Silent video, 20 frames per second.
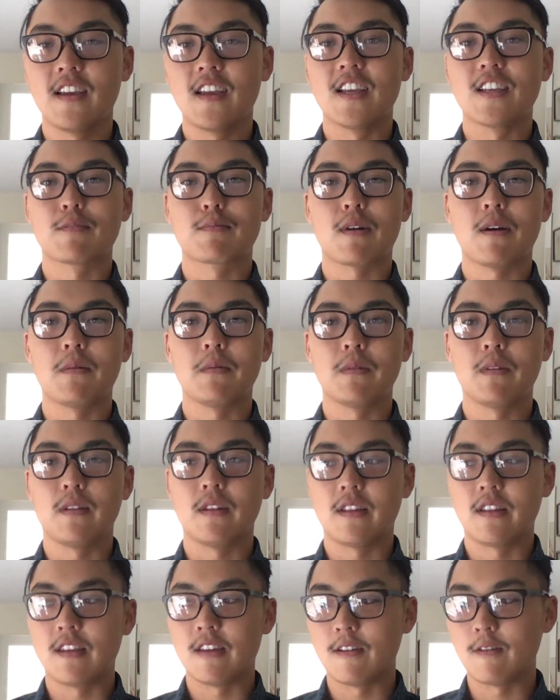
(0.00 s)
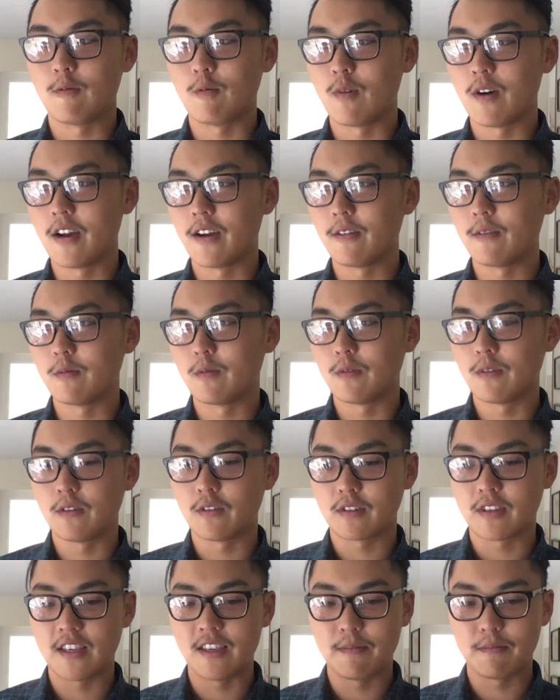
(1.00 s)
is probably what
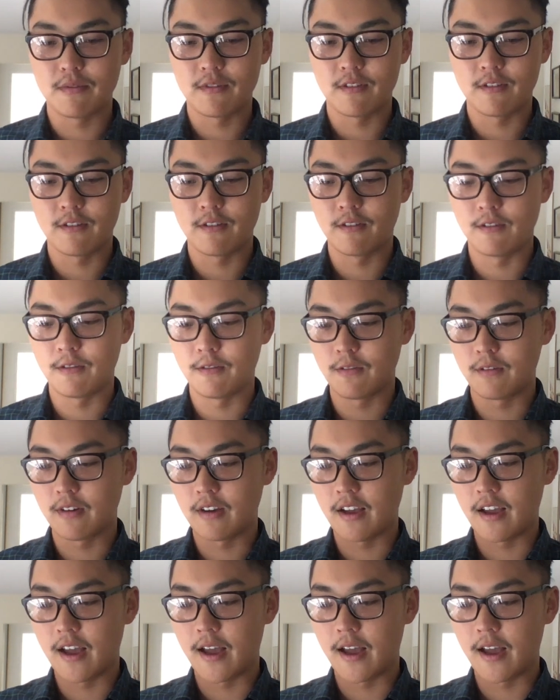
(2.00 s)
will keep you